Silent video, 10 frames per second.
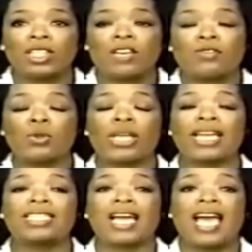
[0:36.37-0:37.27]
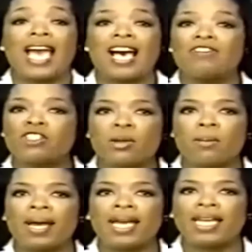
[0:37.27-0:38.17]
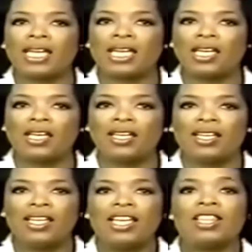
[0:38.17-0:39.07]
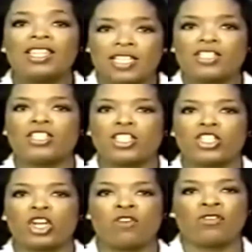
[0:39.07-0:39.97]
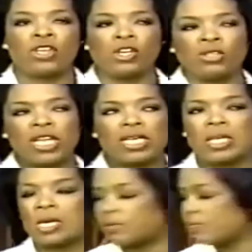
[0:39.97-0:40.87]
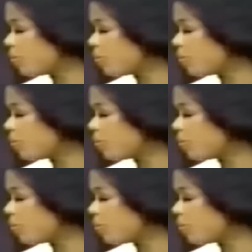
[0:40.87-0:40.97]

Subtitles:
if you'd like to have some money, this is a show for you. Take a look.